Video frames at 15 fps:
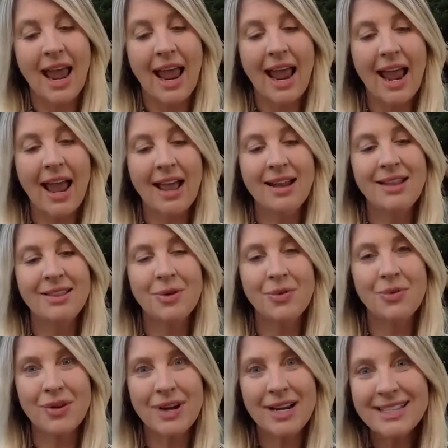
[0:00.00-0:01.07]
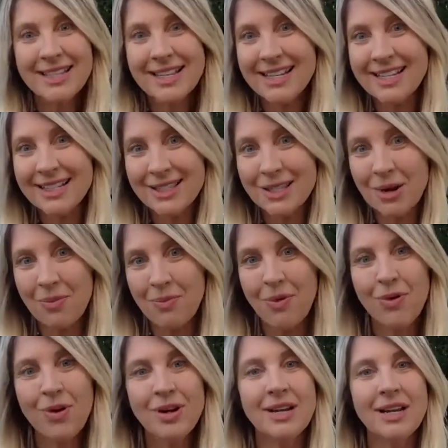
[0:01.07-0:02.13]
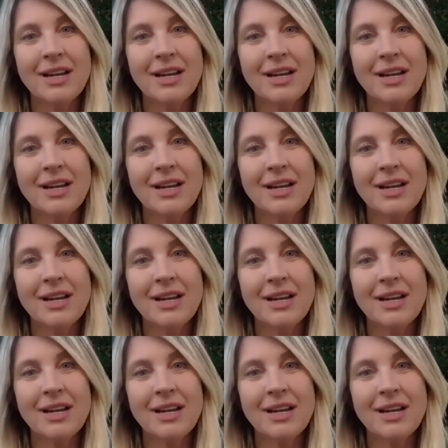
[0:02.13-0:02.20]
And the reason it's so important